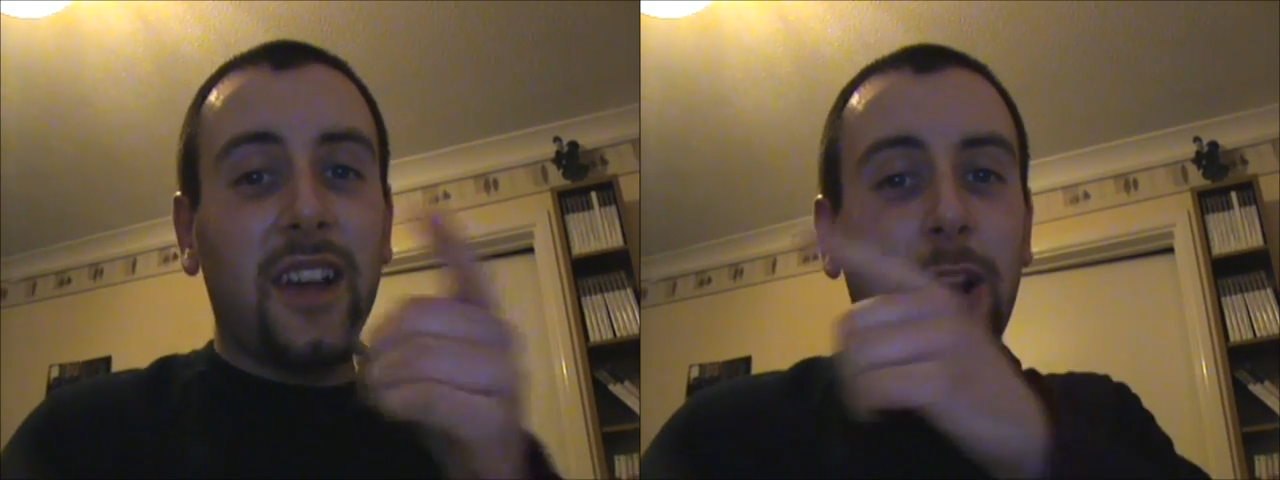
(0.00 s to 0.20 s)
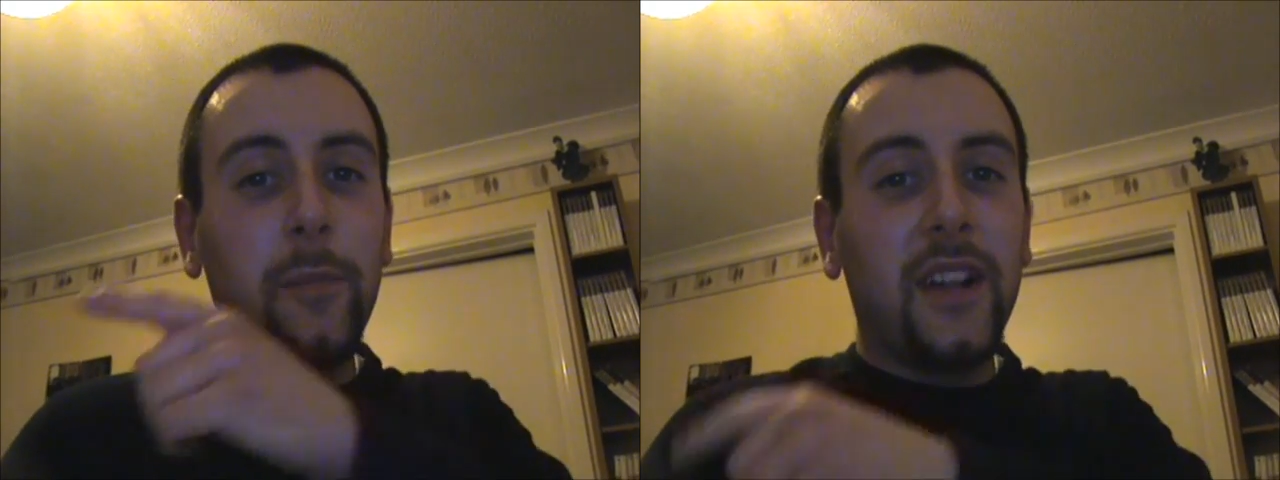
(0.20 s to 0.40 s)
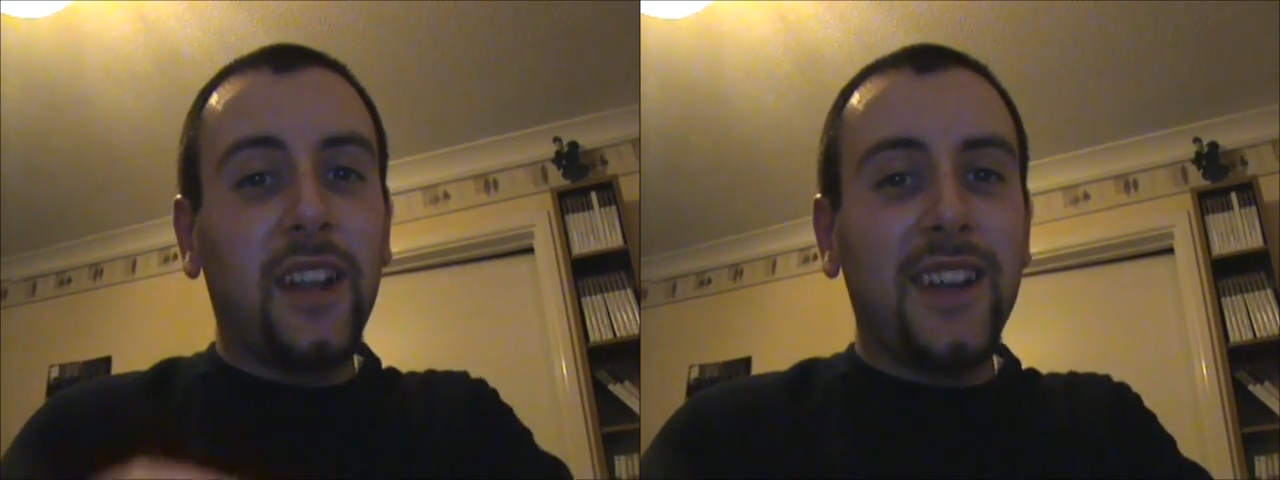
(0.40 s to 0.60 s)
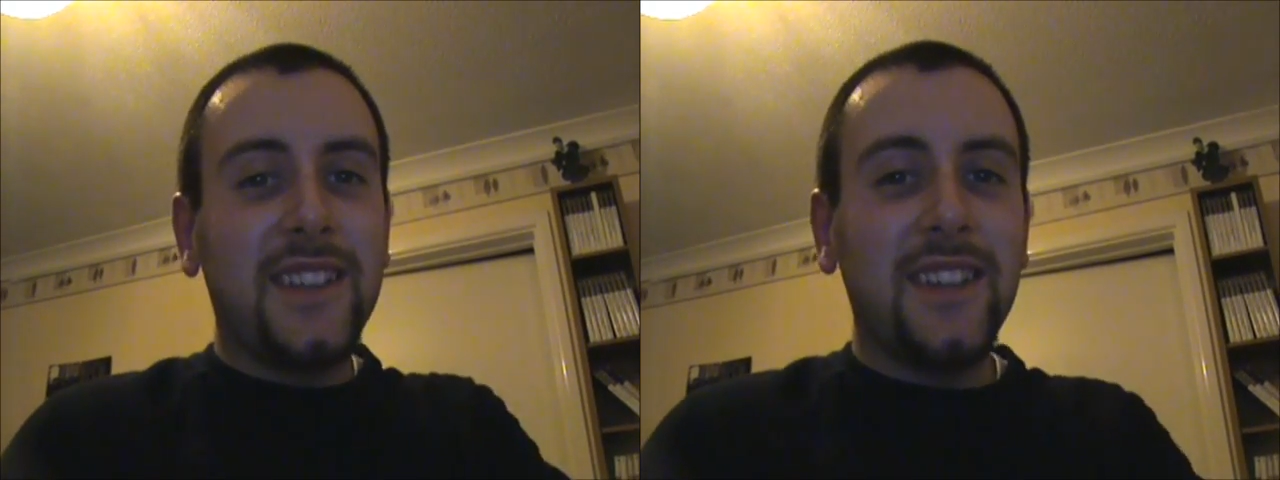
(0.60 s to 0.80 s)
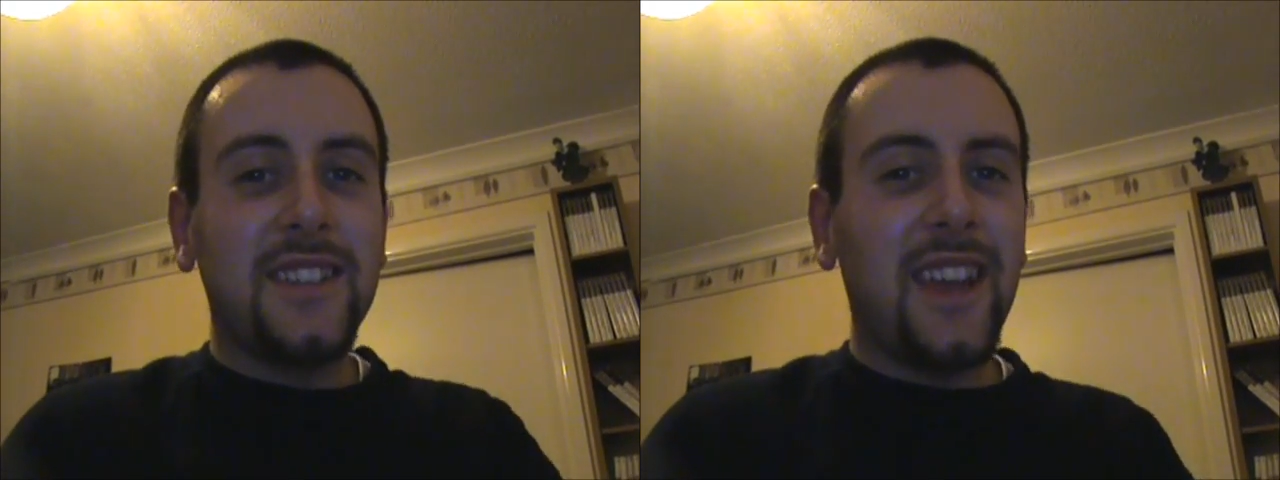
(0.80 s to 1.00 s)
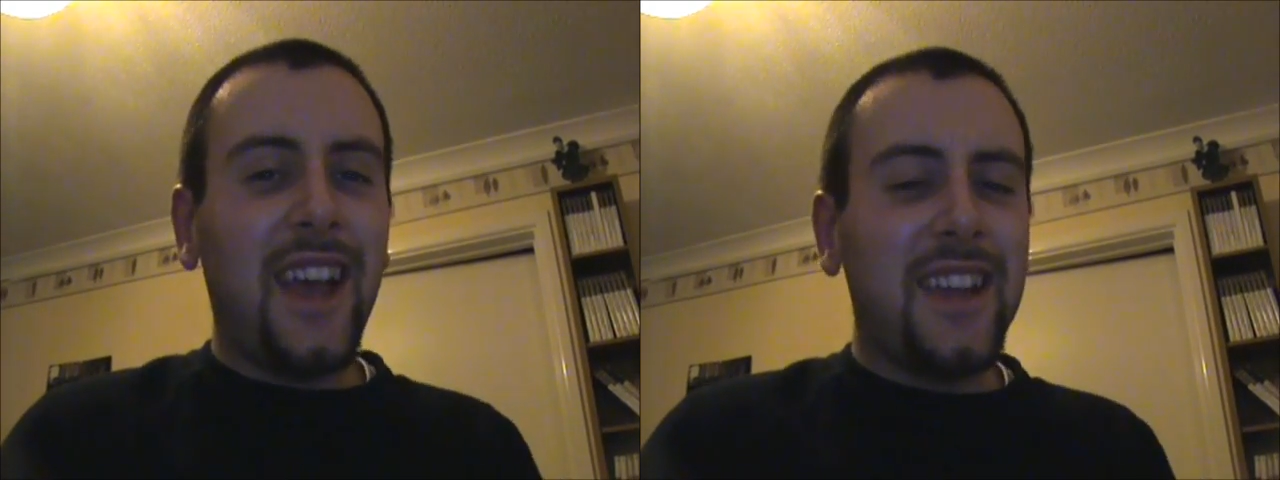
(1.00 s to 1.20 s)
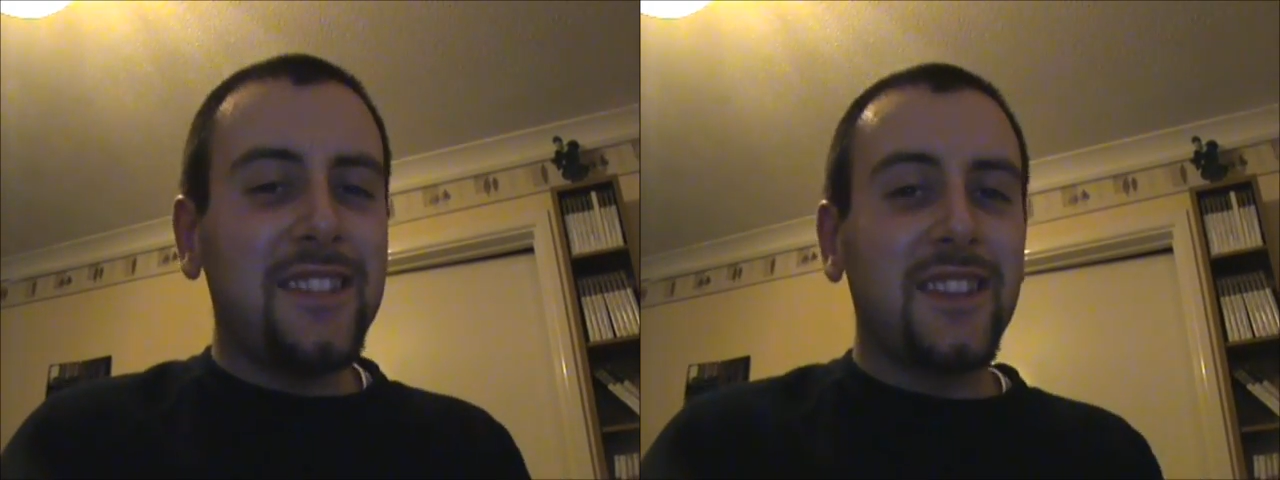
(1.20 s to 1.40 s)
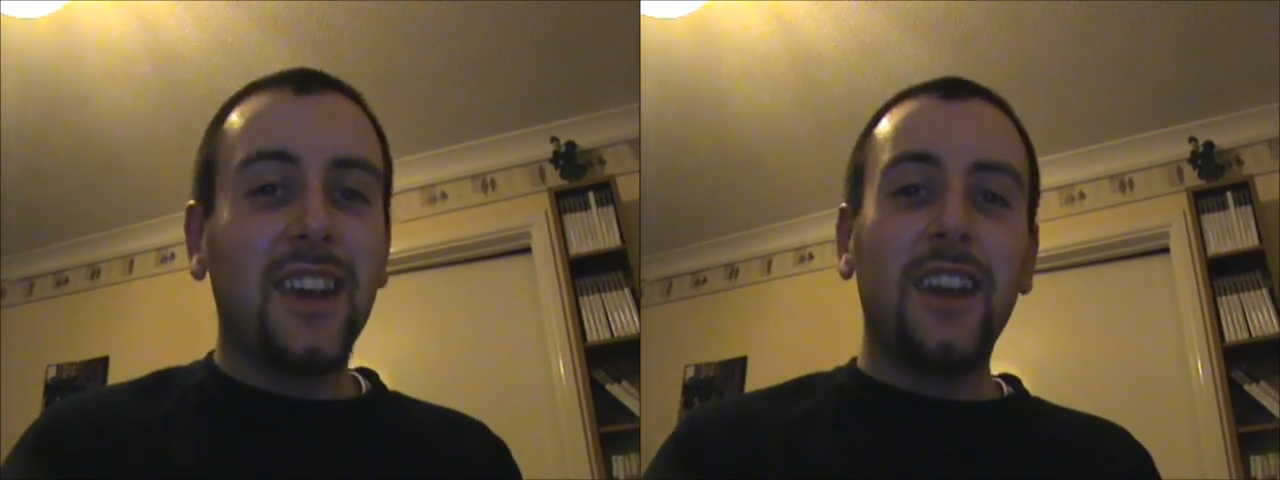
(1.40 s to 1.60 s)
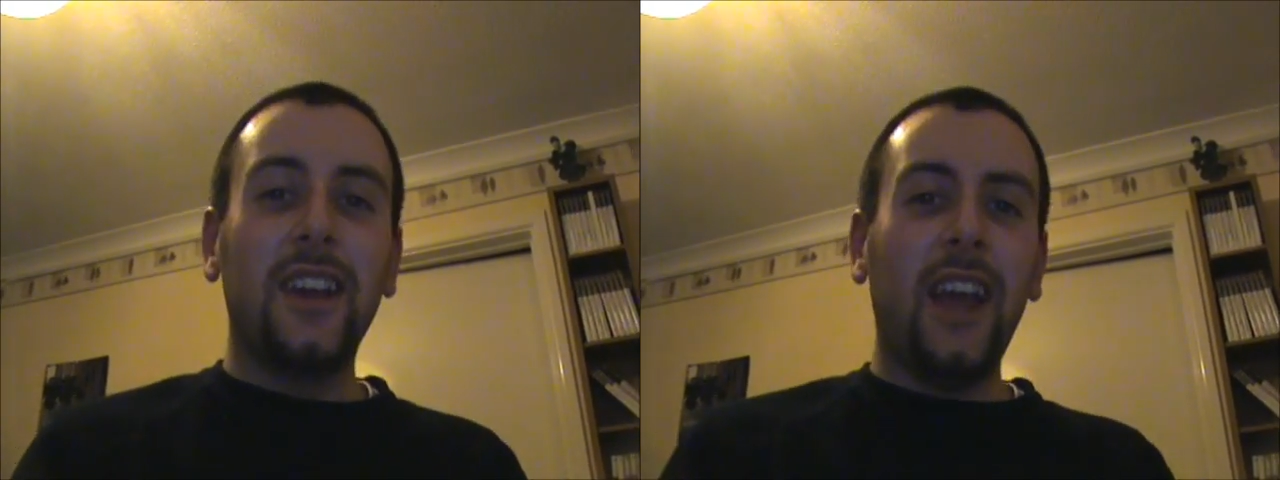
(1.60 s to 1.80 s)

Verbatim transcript: I hope you liked it, and